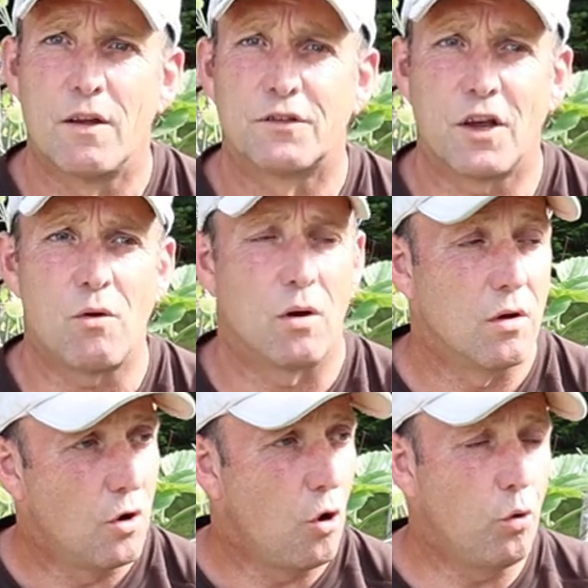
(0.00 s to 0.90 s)
so
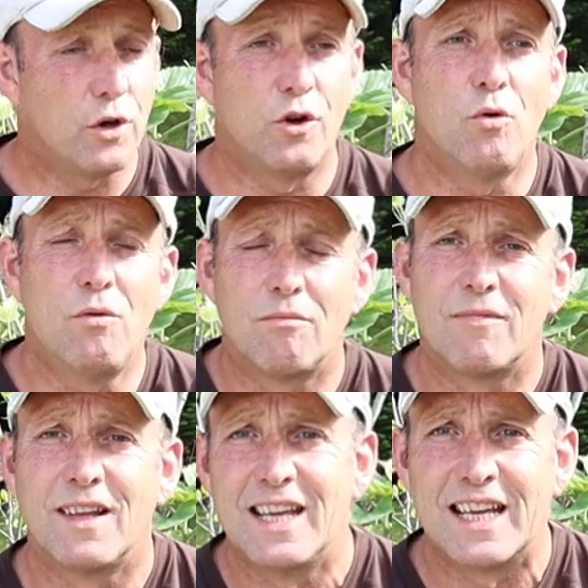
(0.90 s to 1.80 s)
all in all
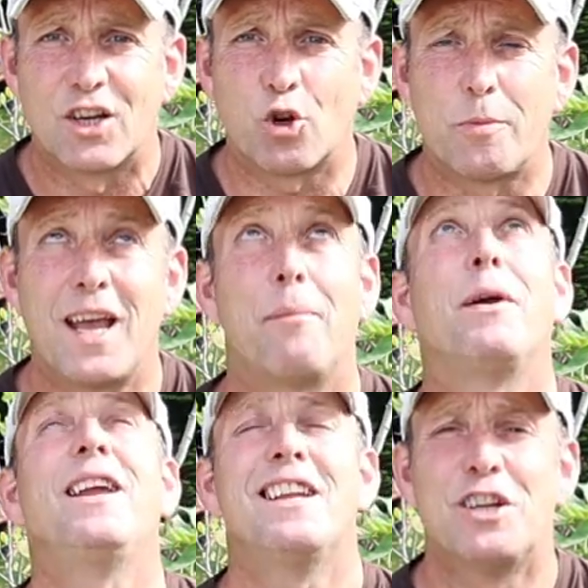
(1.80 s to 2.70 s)
got to be happy